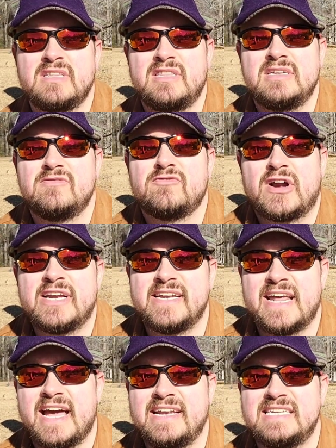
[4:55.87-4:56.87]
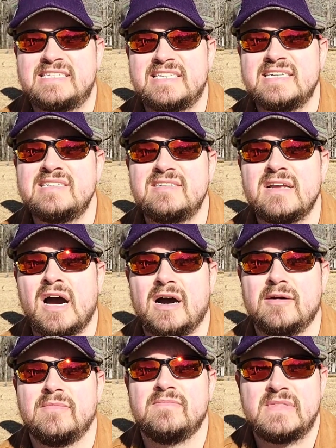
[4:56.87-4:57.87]
the Frankenhead, it did
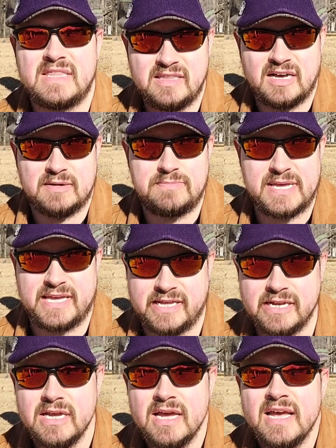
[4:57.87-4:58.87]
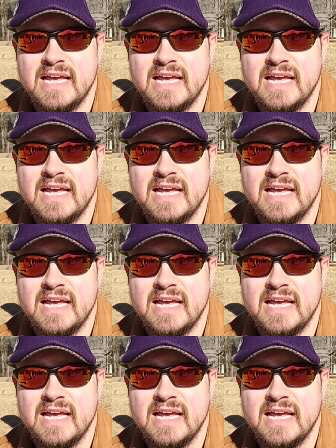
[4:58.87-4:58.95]
a pin.